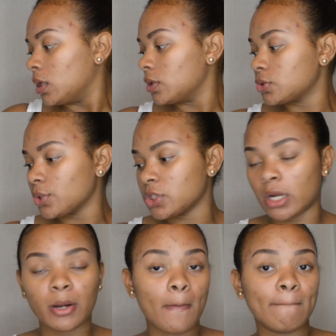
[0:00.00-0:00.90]
long story
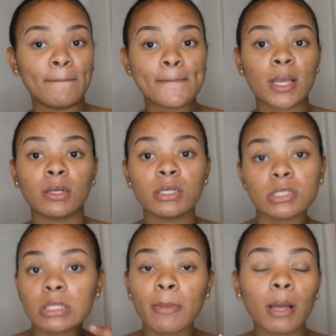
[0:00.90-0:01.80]
short, this
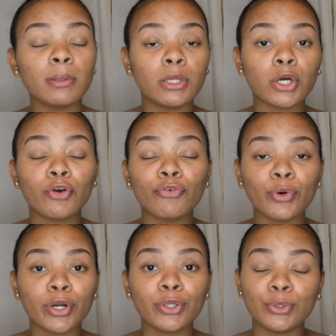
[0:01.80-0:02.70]
is a makeup look
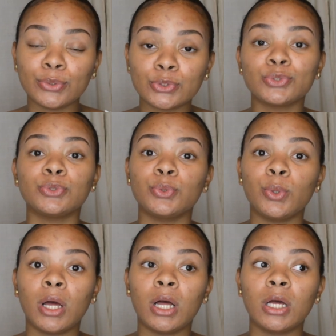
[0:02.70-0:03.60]
for you
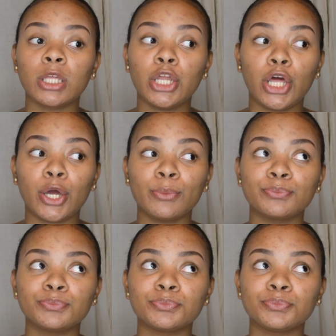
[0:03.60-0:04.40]
to, you know,